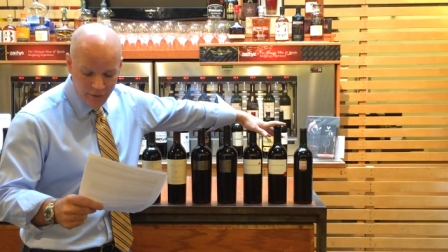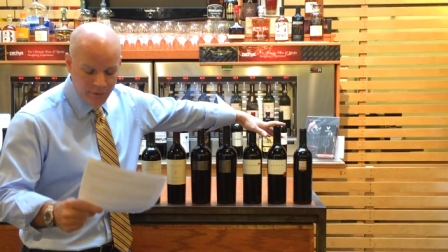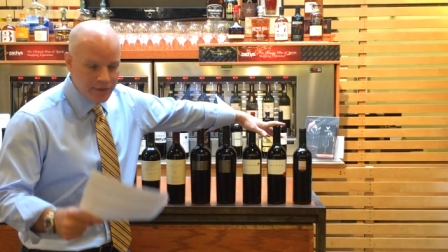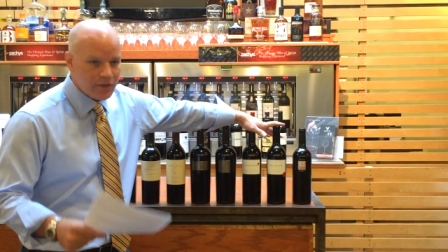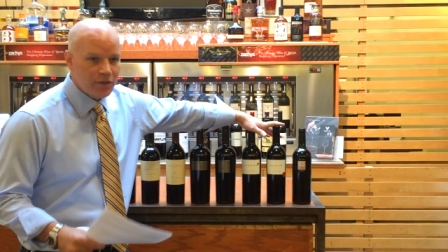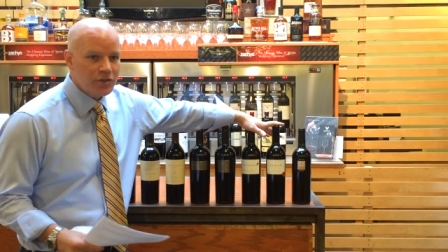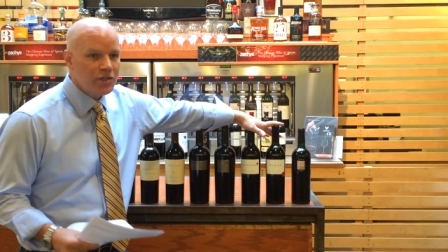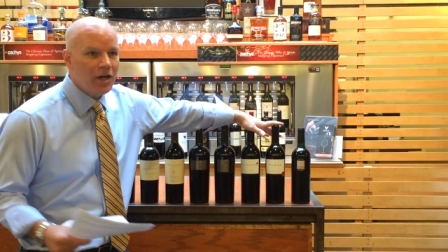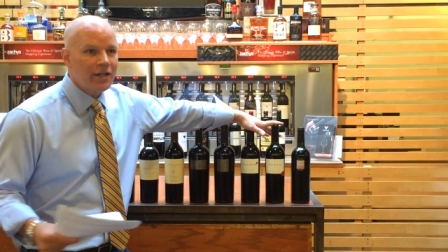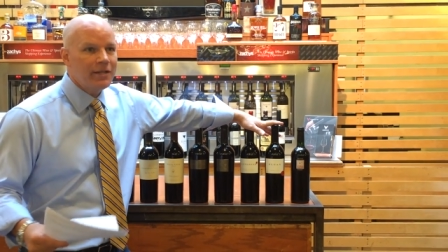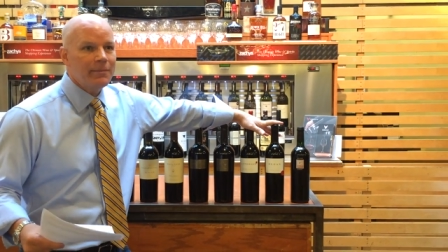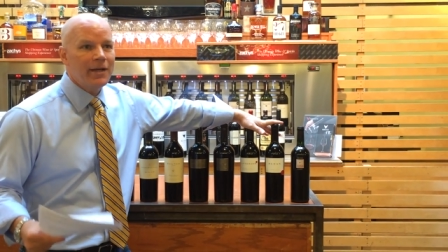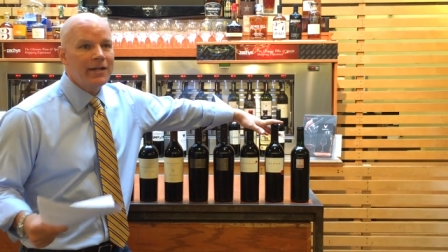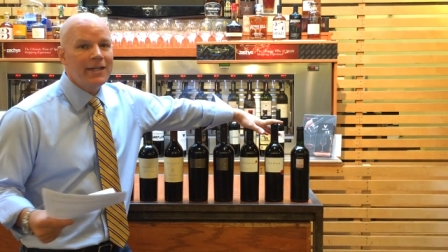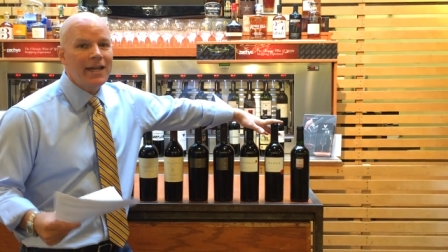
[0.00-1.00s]
you know, you're talking
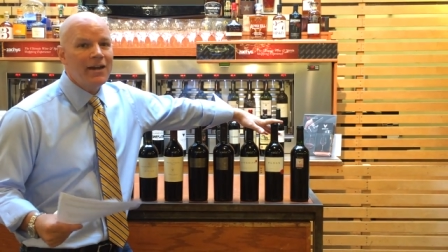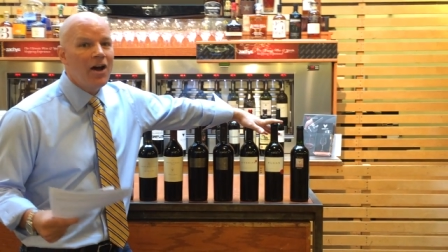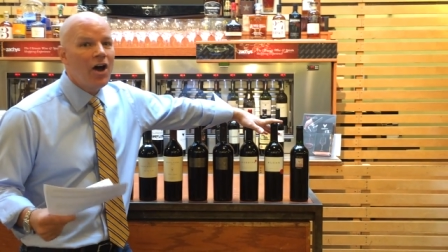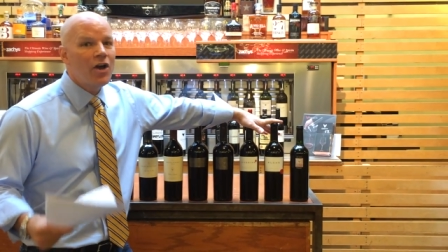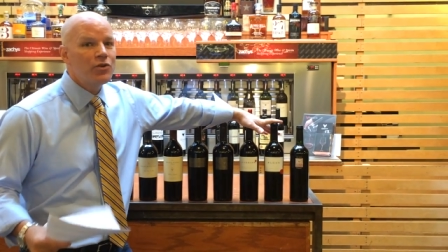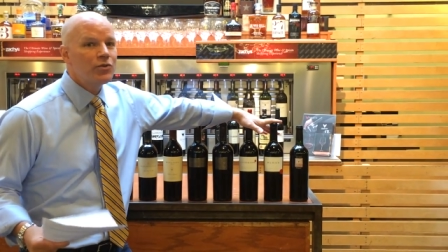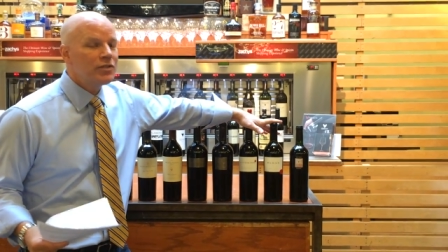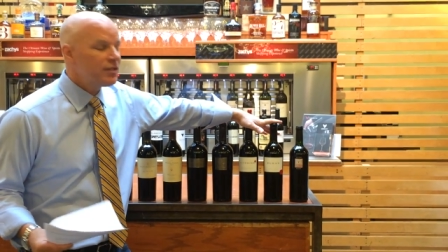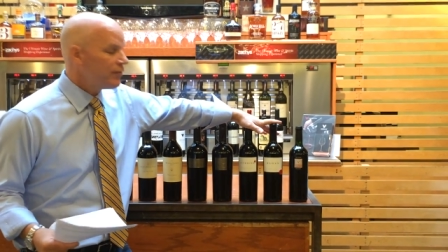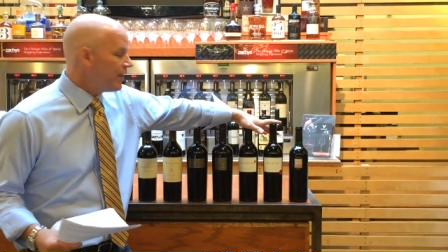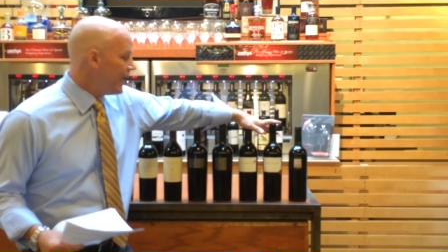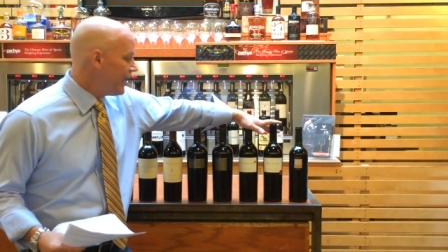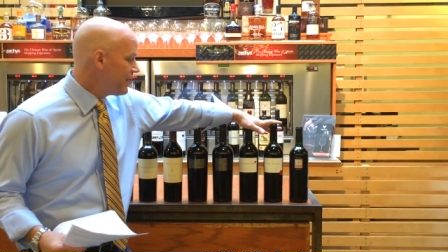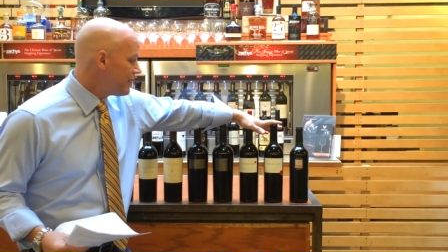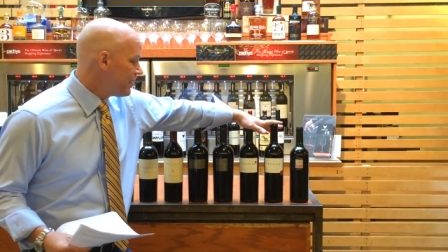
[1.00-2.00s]
about, again, hundreds
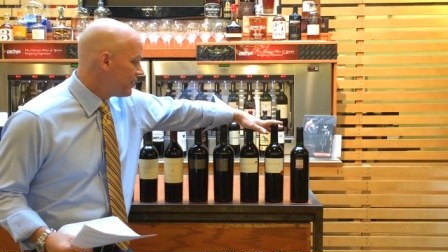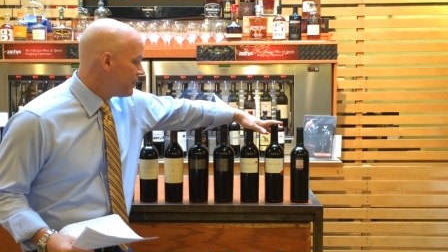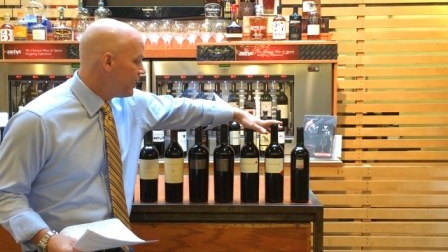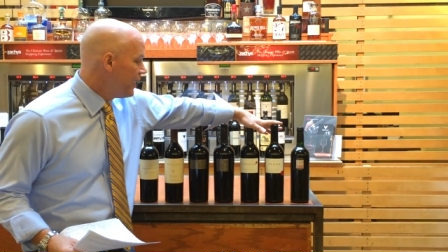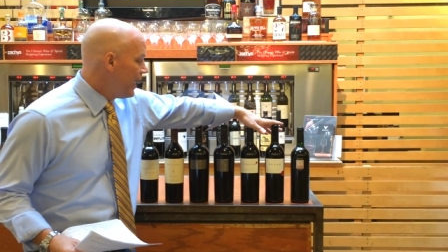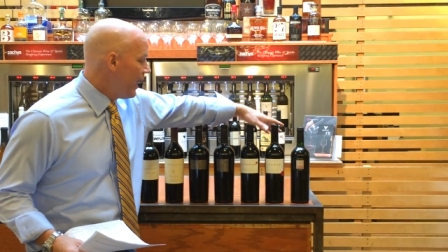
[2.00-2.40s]
of cases,